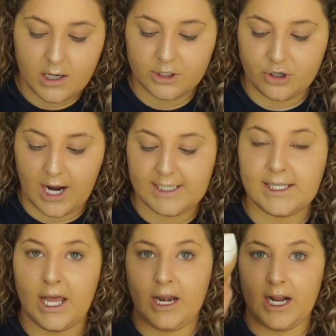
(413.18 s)
dry
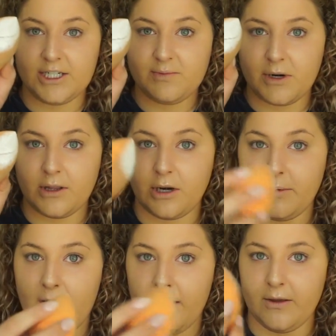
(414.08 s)
skin. I just put a little
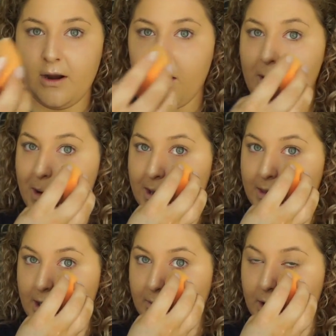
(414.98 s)
bit on there and
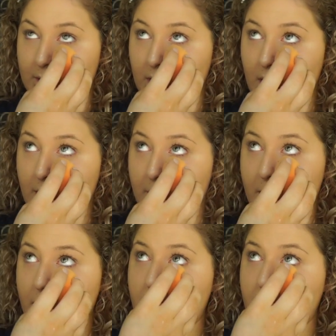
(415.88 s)
then I'm gonna look up